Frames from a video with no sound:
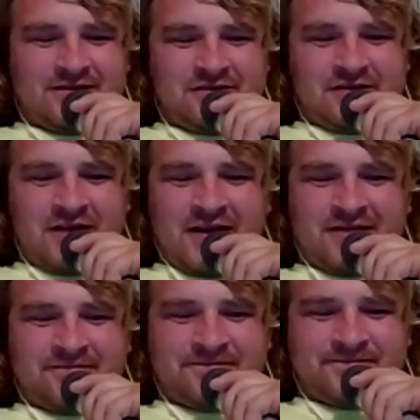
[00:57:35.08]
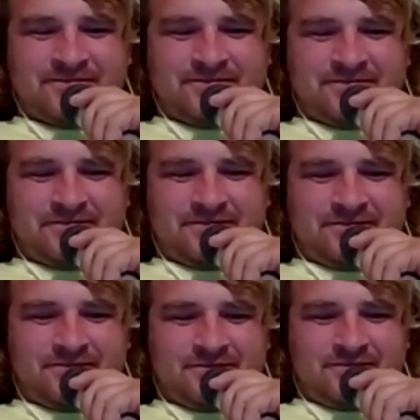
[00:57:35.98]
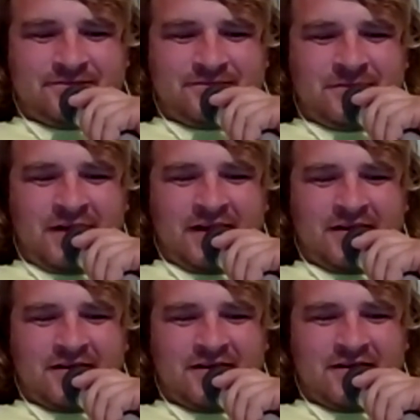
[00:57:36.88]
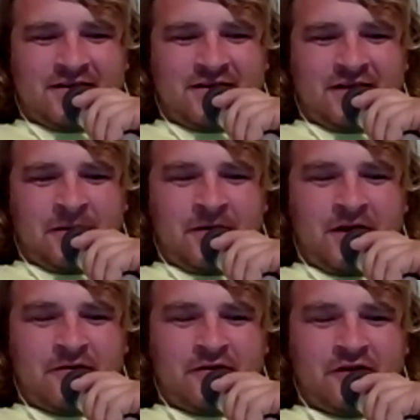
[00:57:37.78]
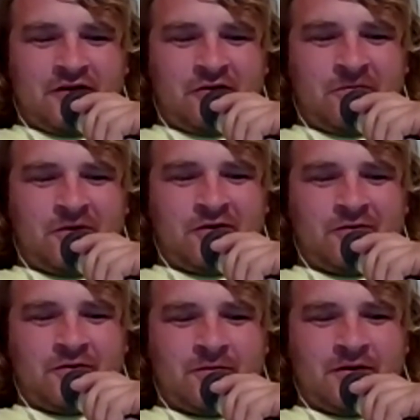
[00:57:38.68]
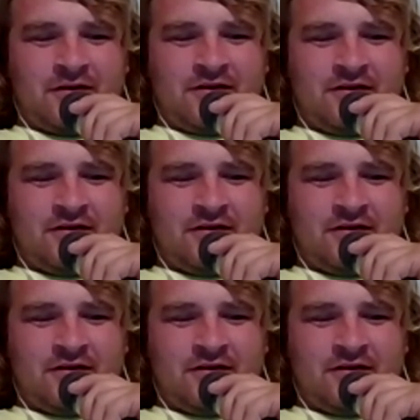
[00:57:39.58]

a lot of obviously a 2-post would have been